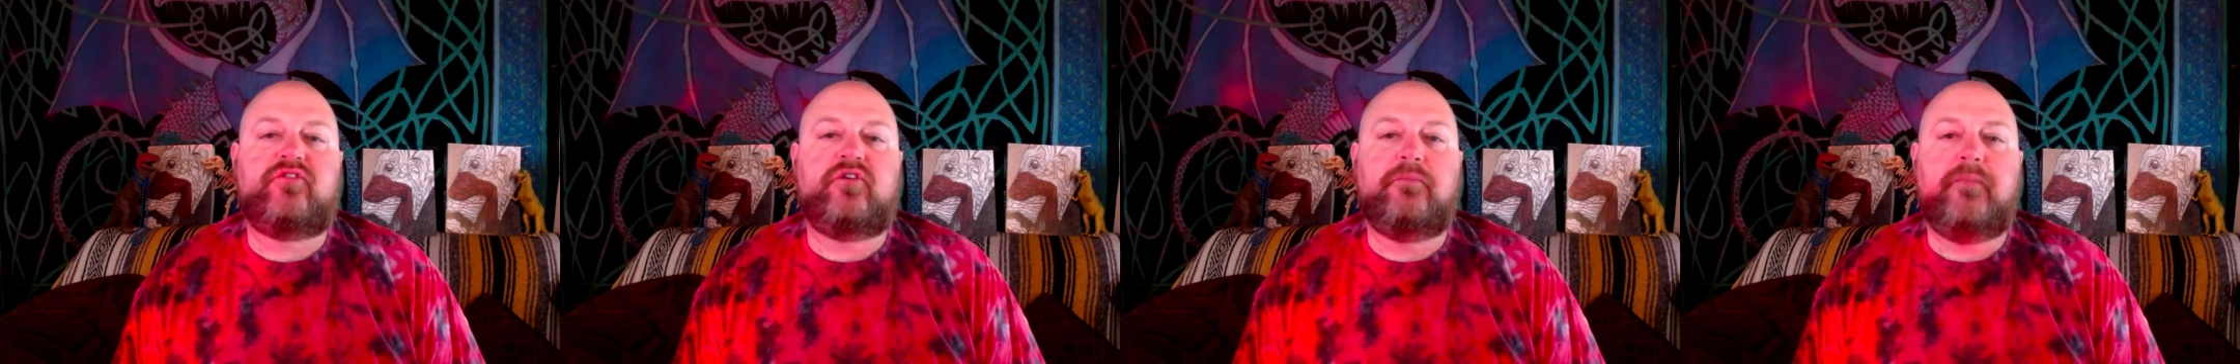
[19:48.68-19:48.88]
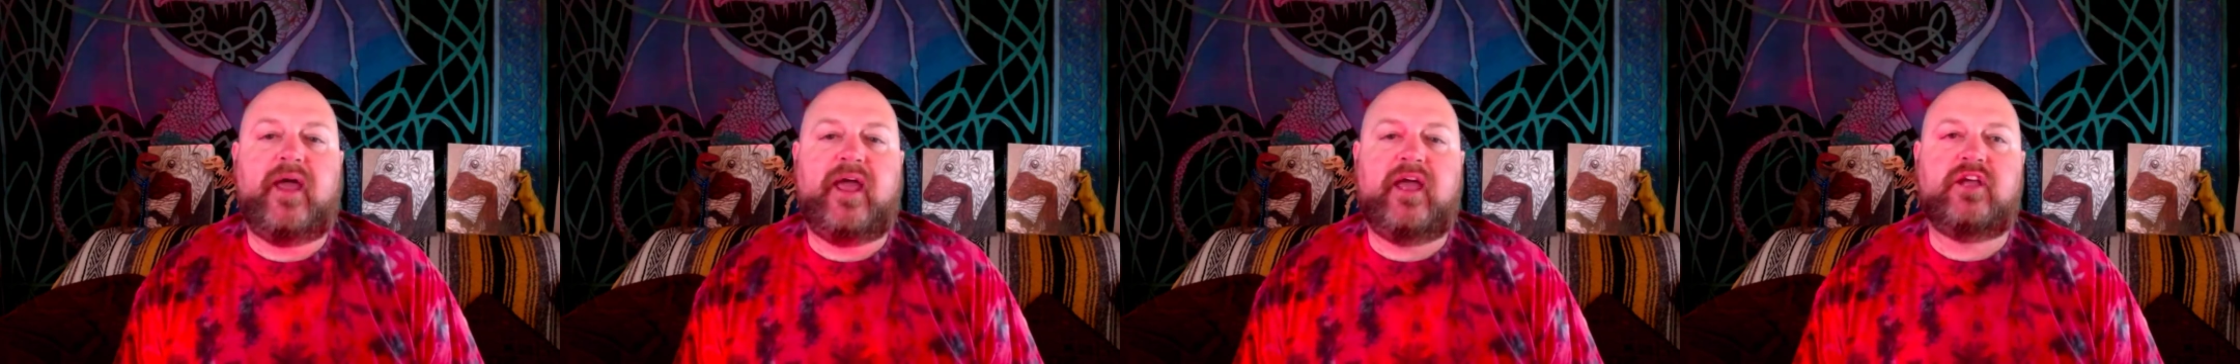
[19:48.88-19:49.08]

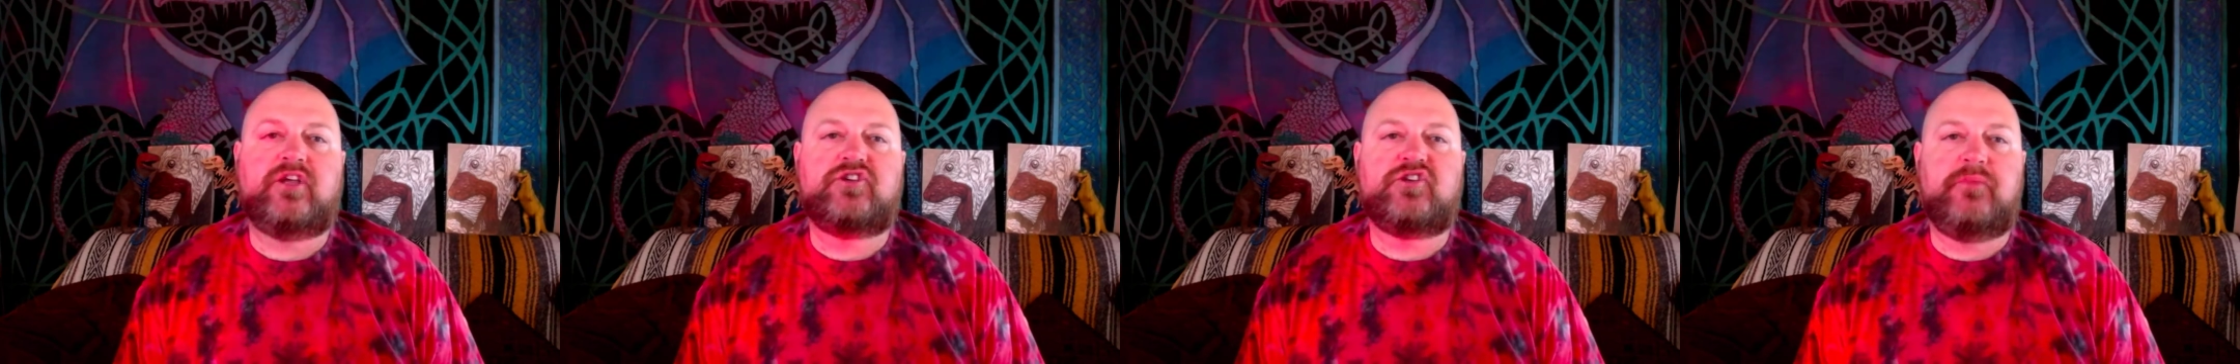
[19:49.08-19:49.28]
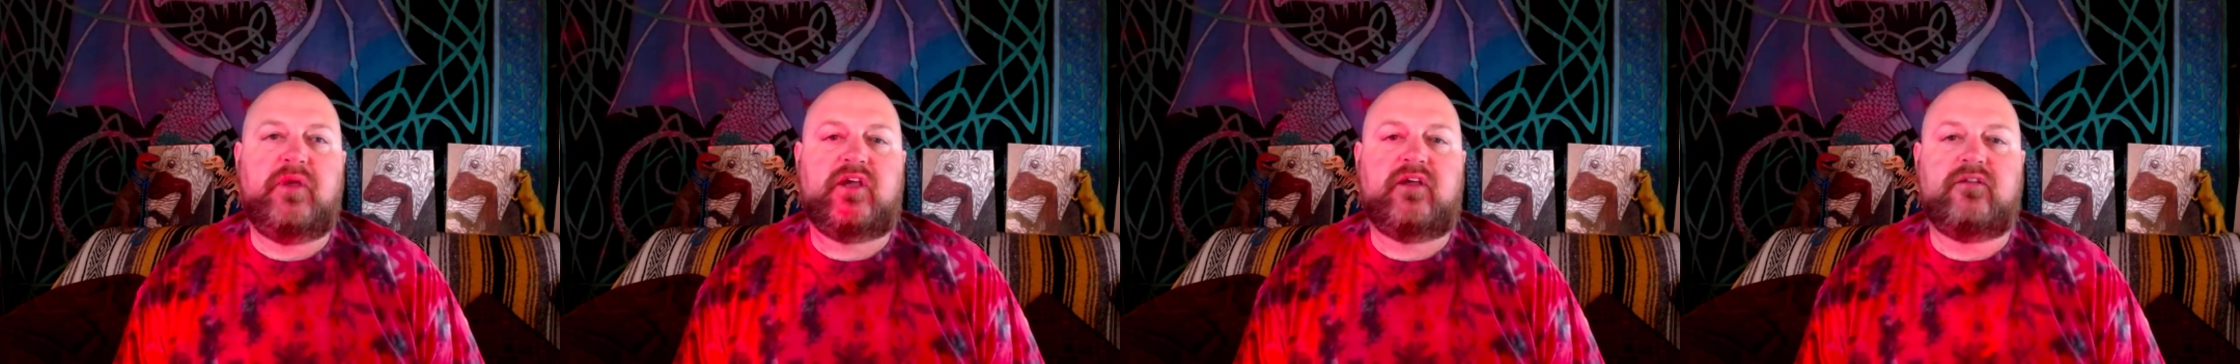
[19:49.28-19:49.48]
you make
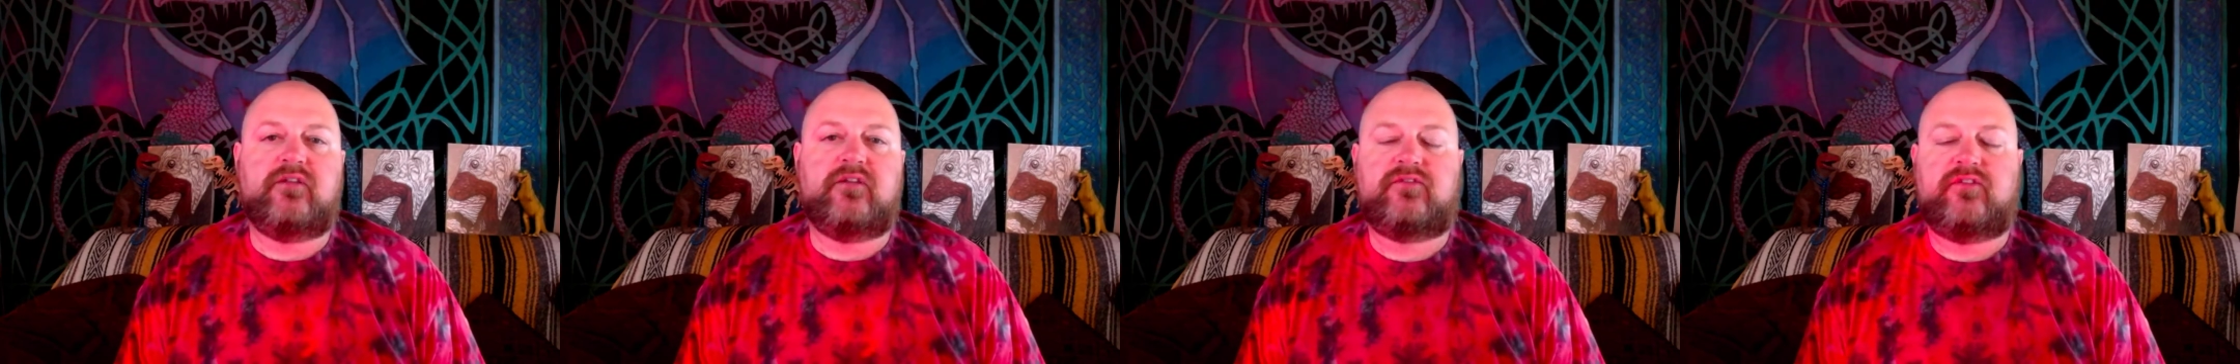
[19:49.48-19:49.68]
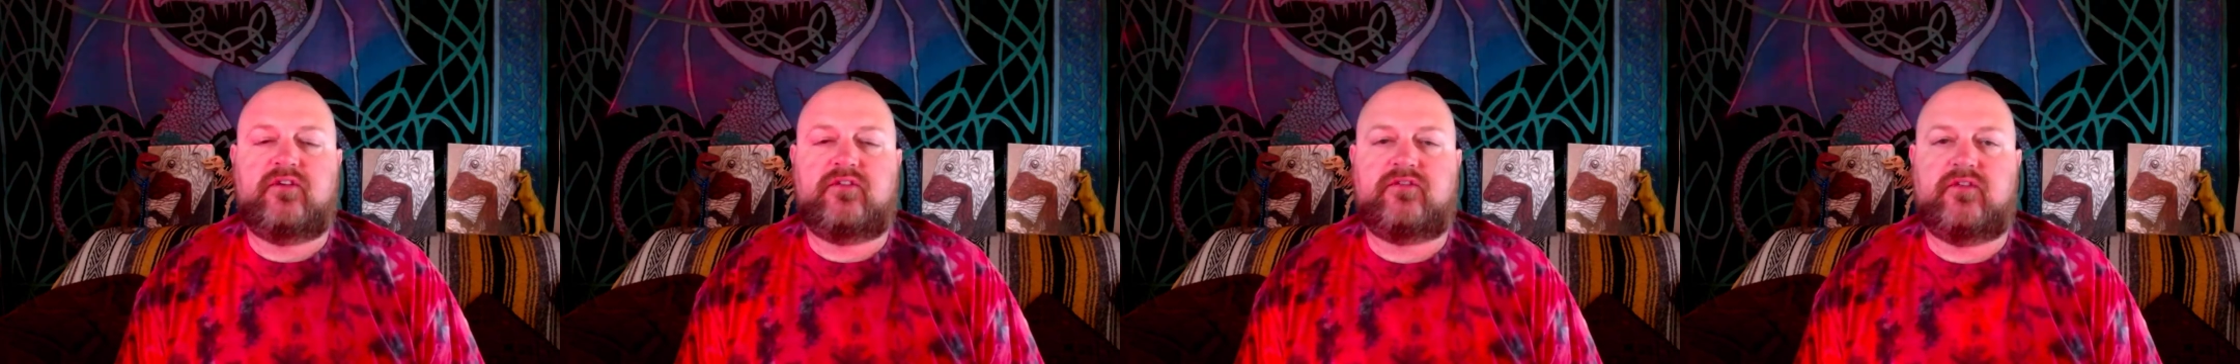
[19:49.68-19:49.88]
should be
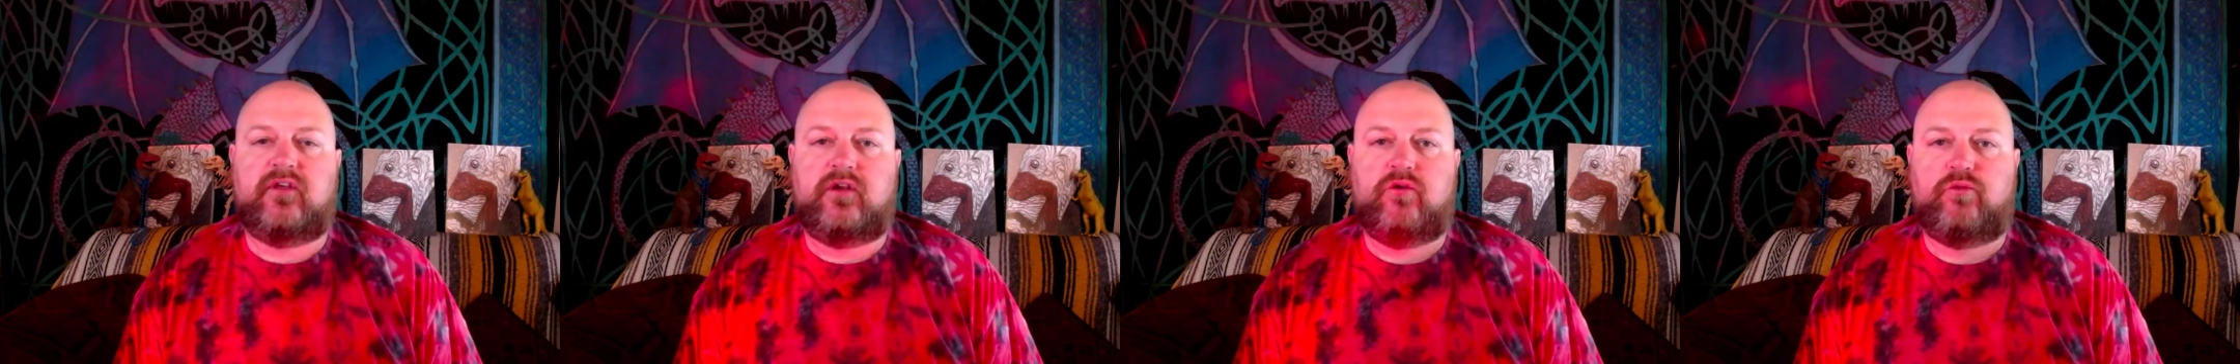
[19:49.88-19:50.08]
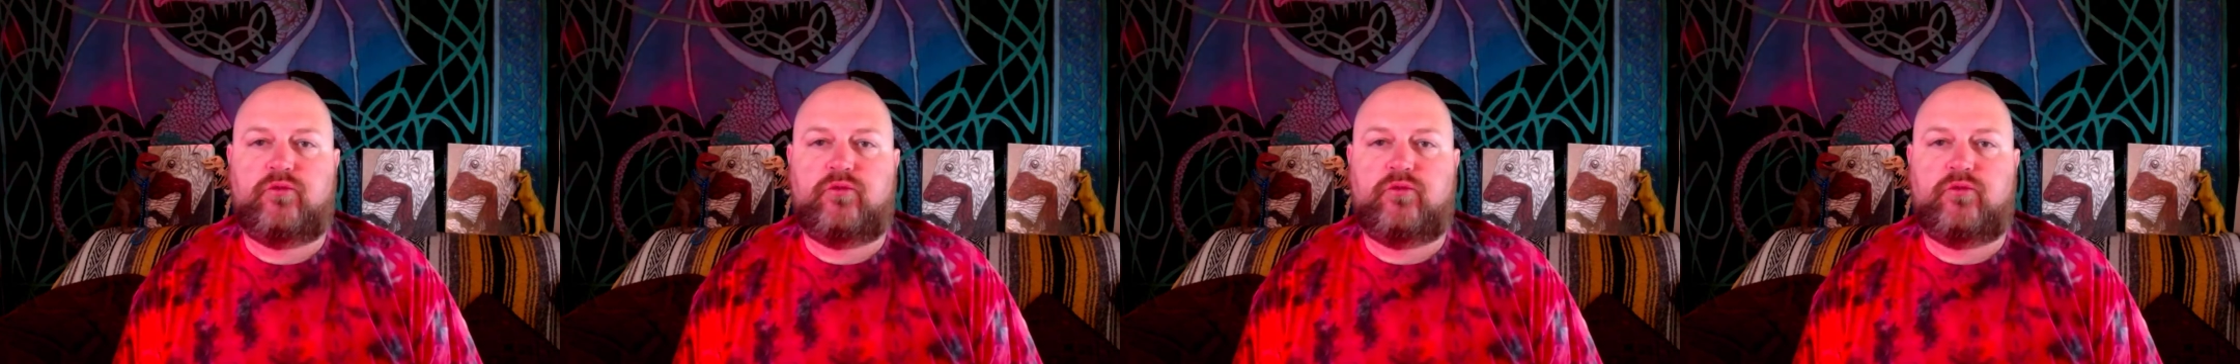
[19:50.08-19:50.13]
consistent